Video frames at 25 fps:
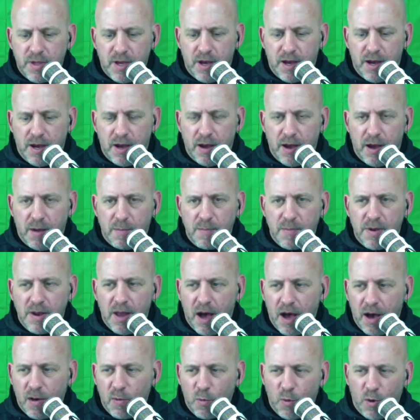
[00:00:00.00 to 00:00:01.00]
I'm
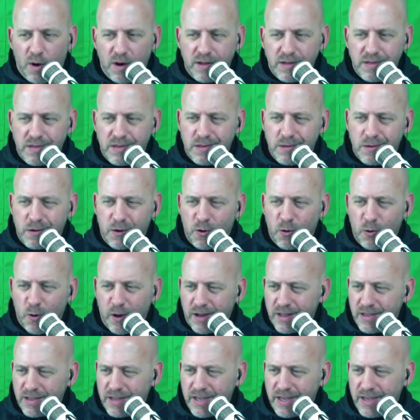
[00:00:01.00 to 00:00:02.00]
not one to
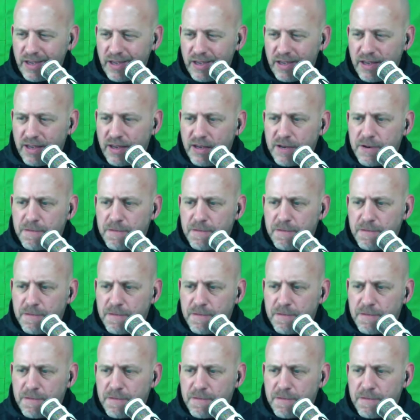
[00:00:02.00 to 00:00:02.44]
quickly,